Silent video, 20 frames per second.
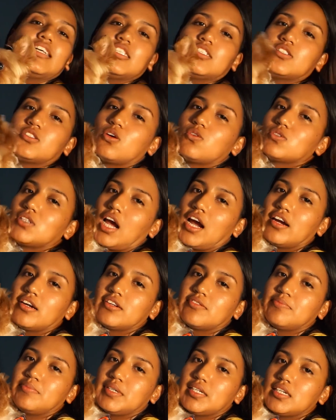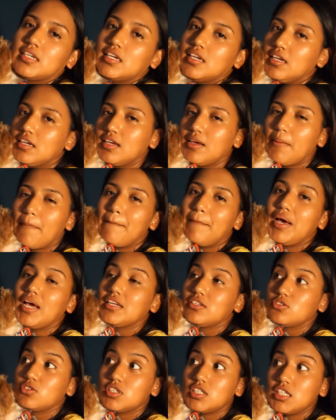he's so tired of me but
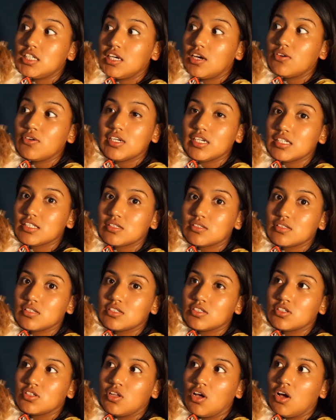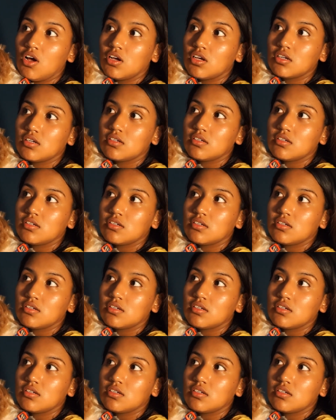you see how he is there's a dog